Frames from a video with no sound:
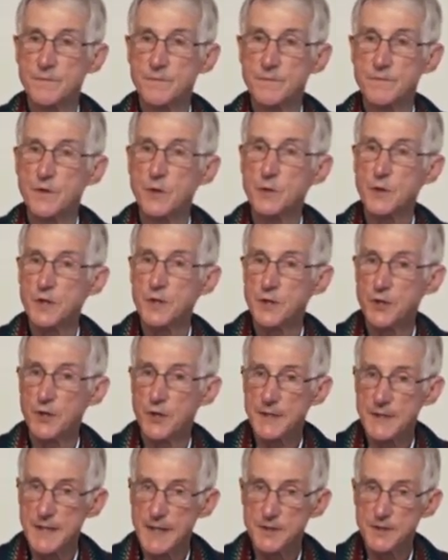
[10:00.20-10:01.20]
Focus your
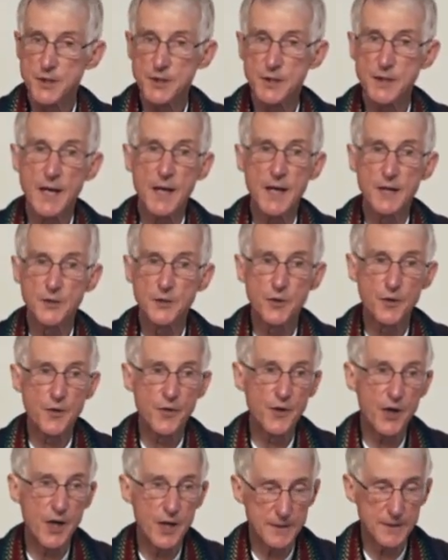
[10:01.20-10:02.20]
attention on your
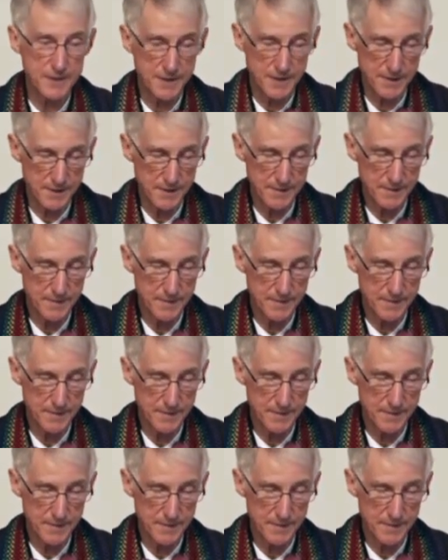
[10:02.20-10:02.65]
thoughts.